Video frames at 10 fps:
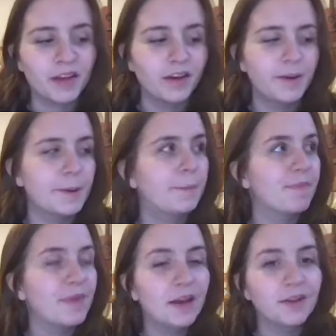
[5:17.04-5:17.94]

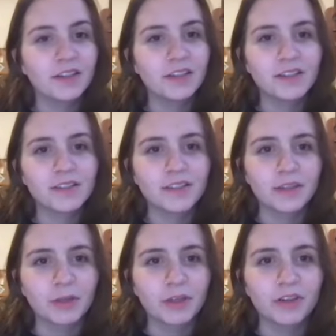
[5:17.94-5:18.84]
Now that it's
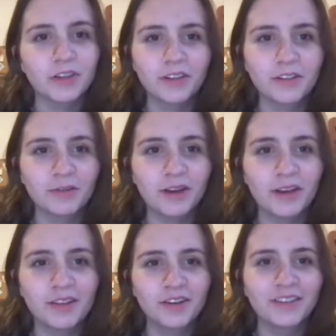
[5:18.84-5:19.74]
summer, the
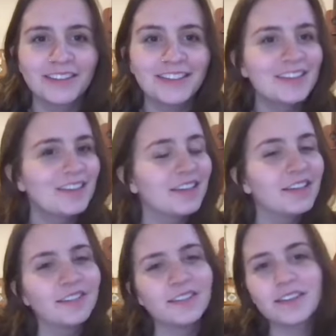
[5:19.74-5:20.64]
weather,
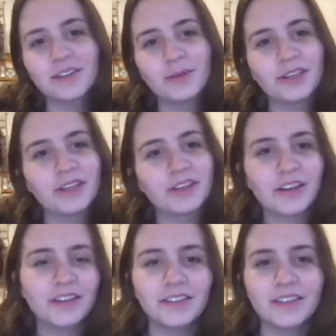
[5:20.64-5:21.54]
it's a little bit
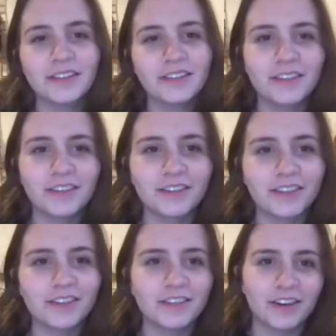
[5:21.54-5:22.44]
crazy,
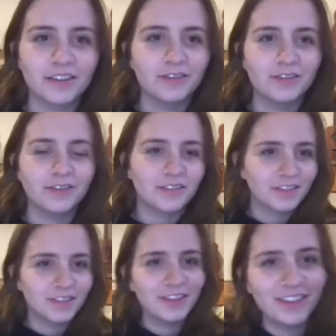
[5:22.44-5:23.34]
it snows.
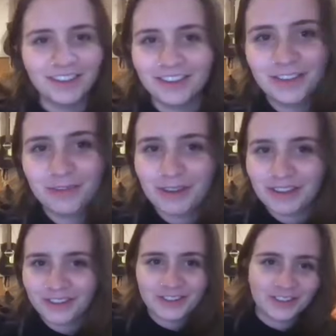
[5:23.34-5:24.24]
Yeah, the
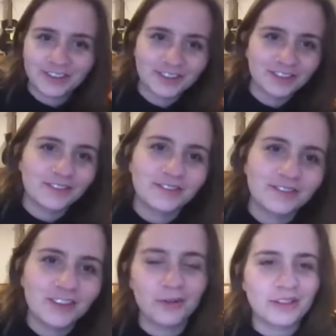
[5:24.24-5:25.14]
weather's just
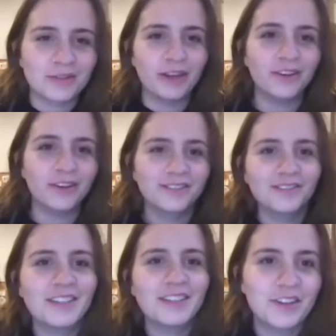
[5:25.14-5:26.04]
always weird.
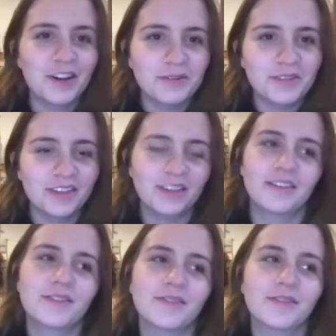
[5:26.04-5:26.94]
It snows and then
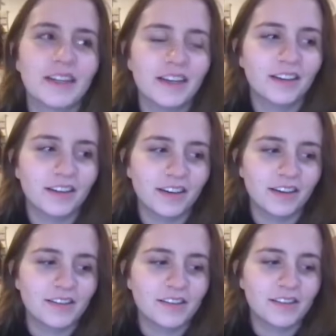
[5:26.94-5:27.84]
it's raining and then
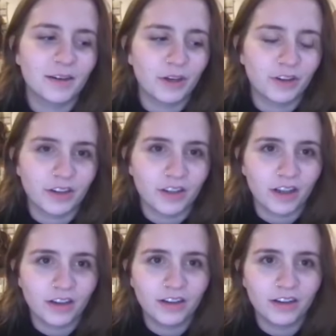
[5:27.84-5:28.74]
it's summer and
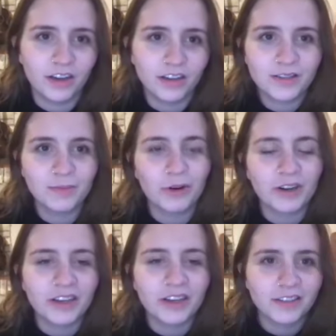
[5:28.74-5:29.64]
then the next
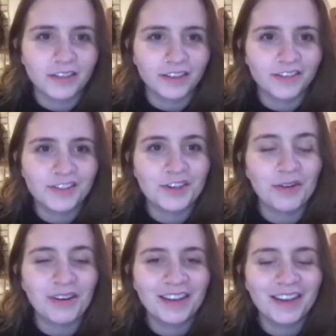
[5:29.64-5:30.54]
morning it's like
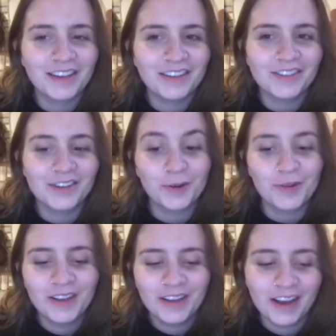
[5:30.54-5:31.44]
snowing again. So
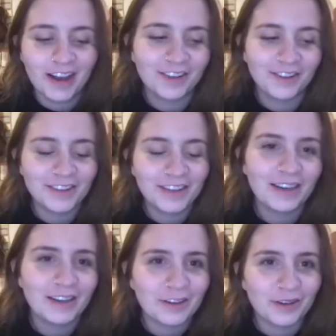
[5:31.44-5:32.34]
other
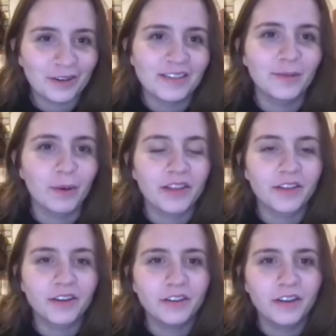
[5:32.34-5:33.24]
than the crazy
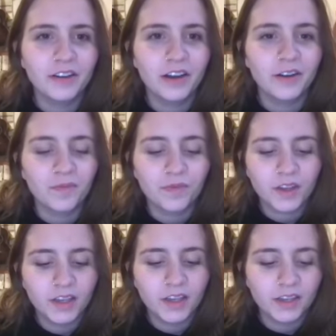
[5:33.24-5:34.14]
weather,
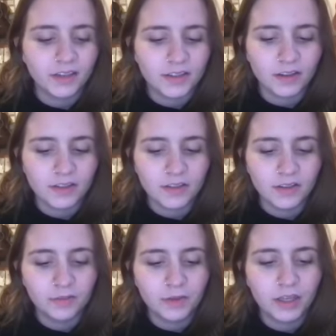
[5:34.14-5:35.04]
it is
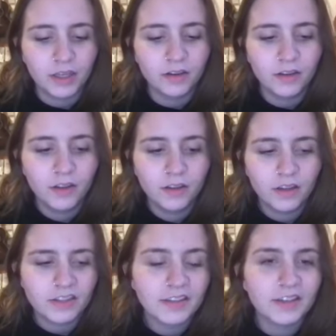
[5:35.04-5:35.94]
awesome and
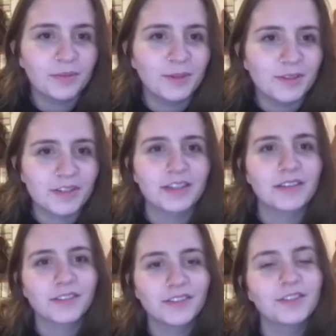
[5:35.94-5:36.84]
lots of good
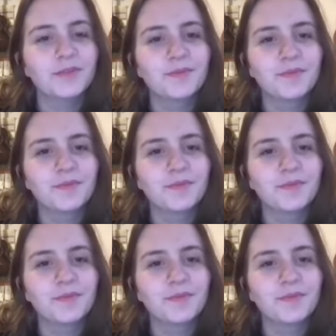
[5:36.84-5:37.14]
music too.